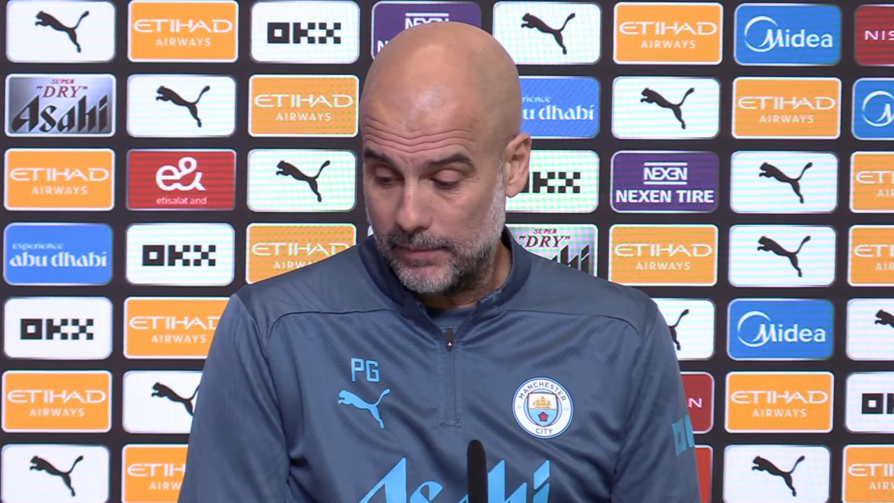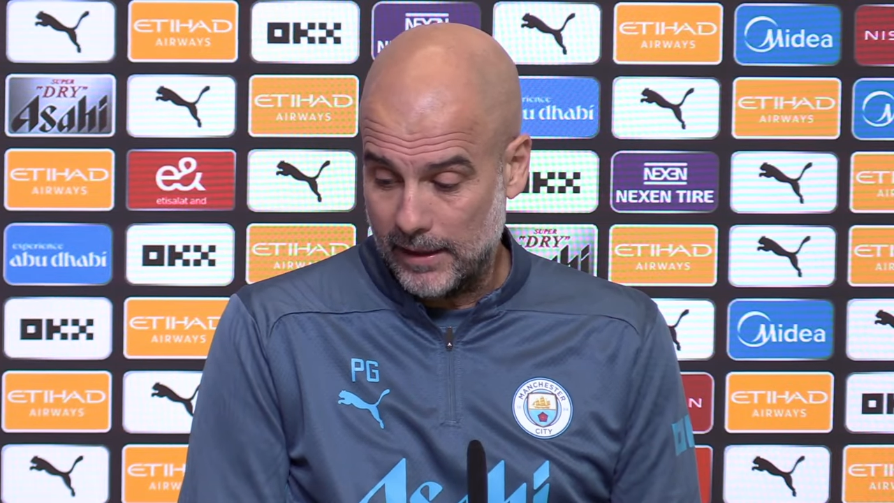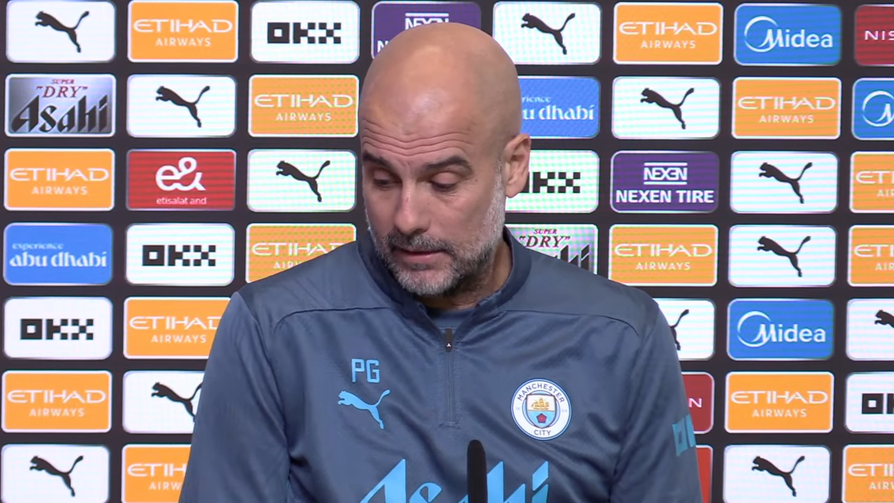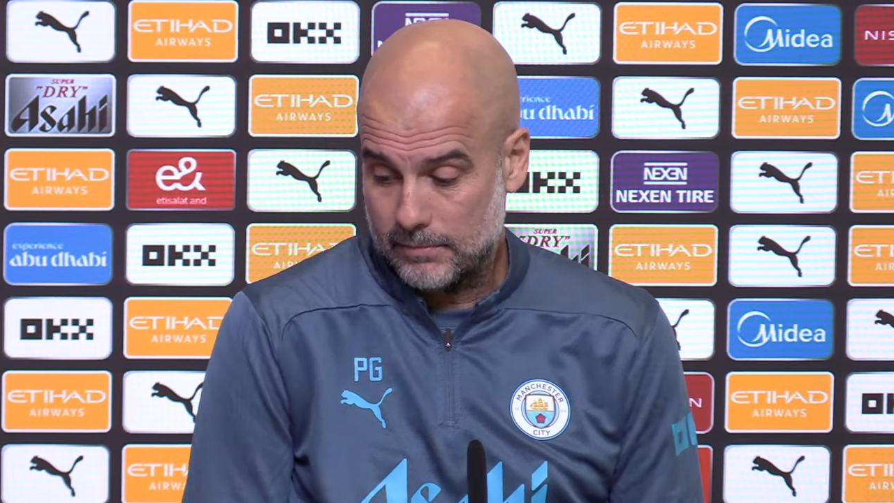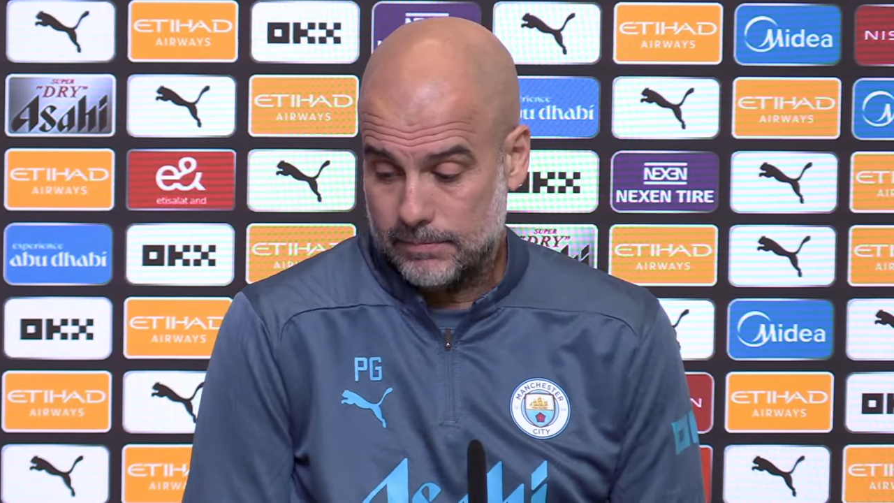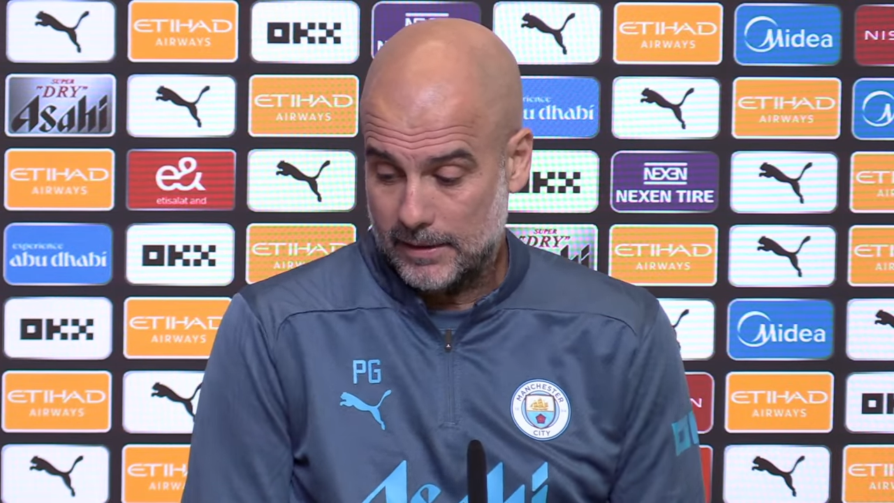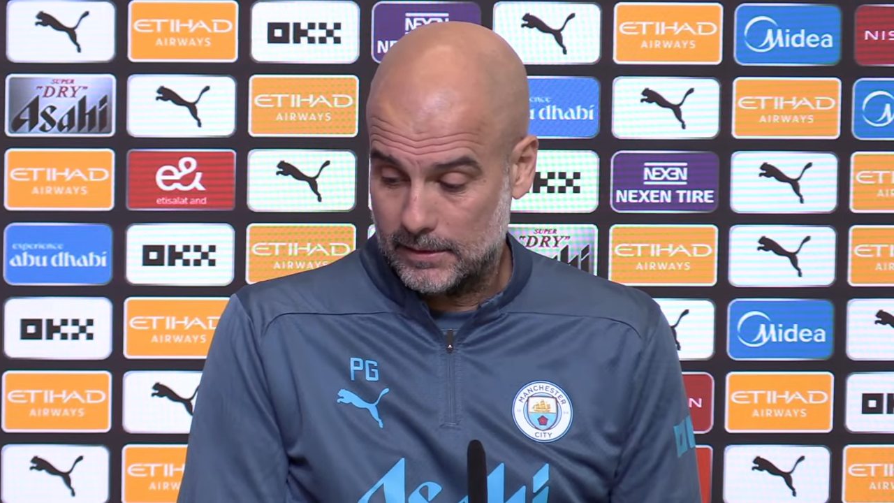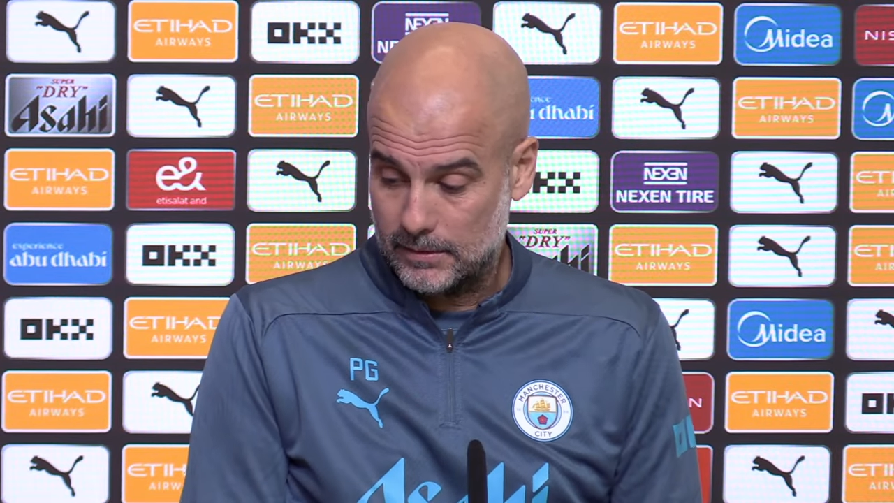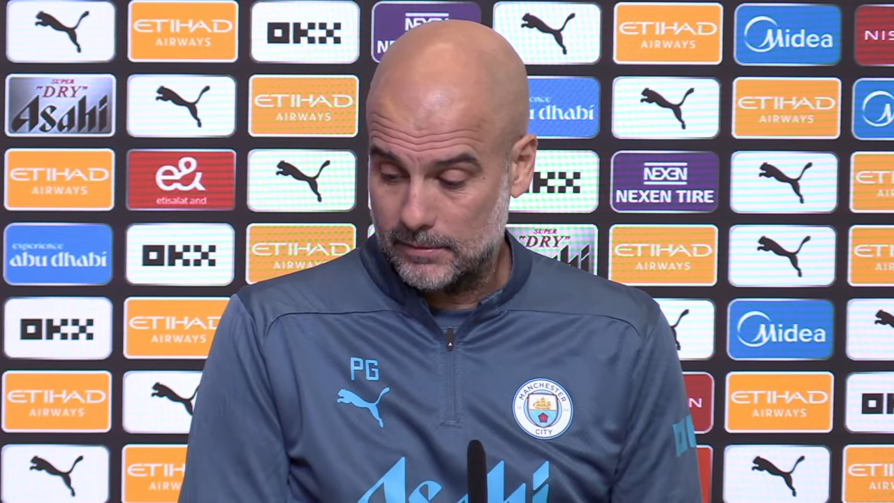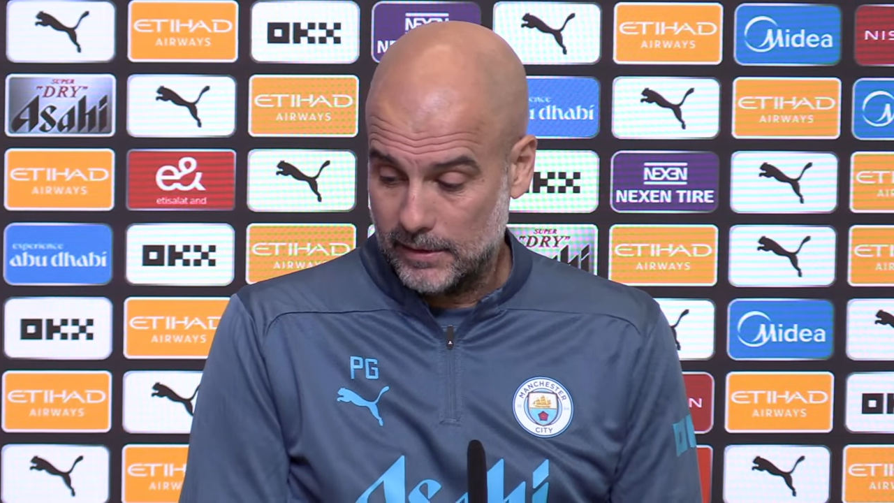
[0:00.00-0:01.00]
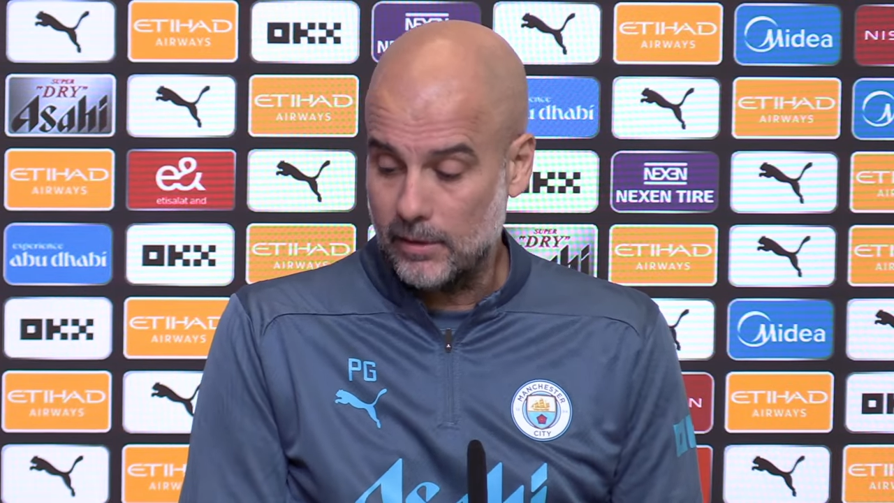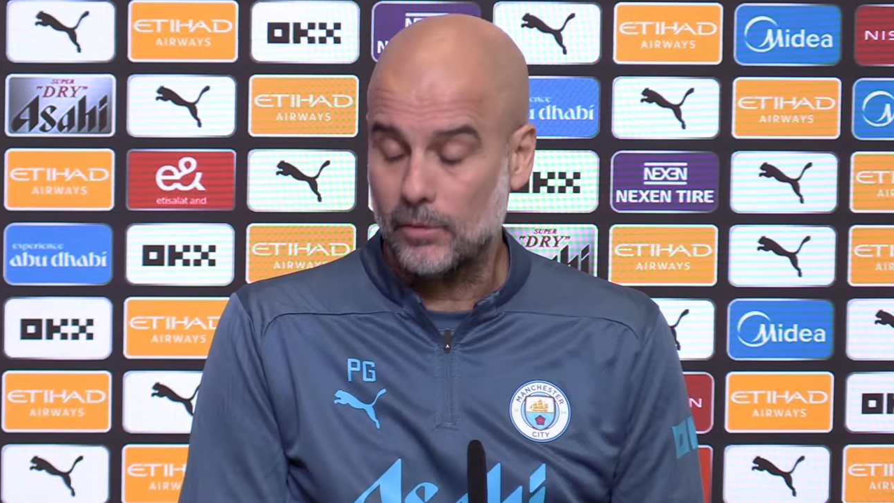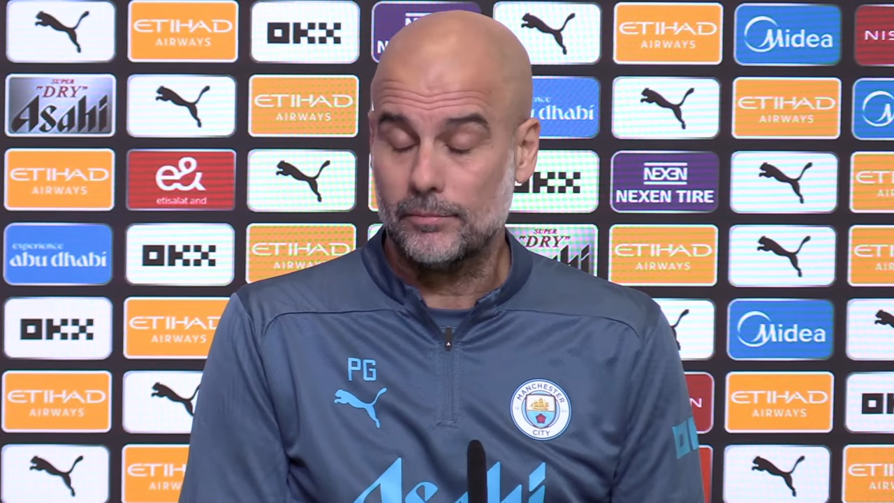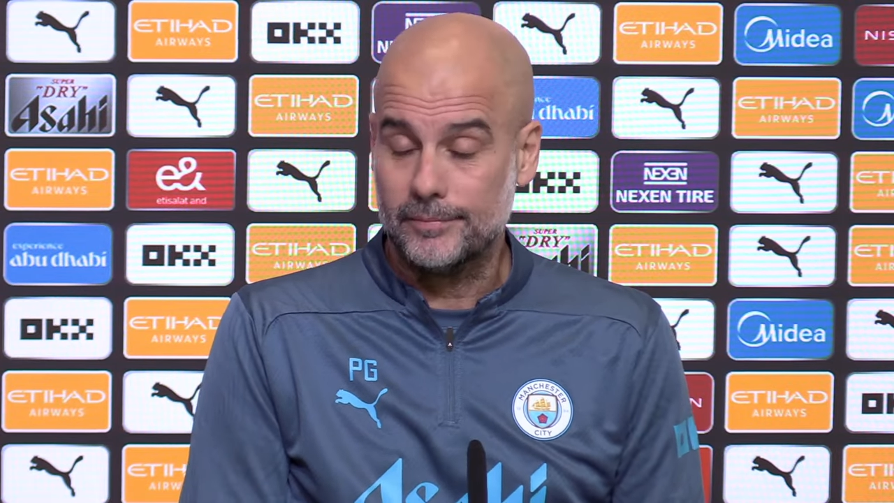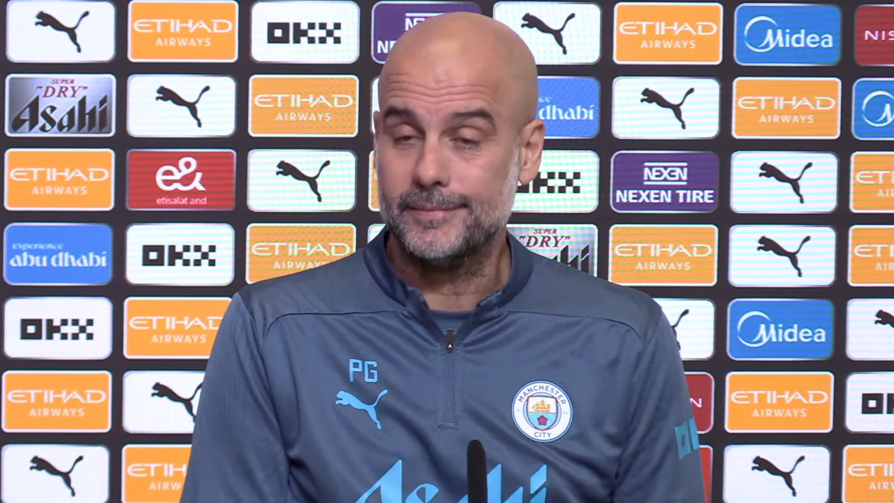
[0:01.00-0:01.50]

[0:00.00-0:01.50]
back, but you know,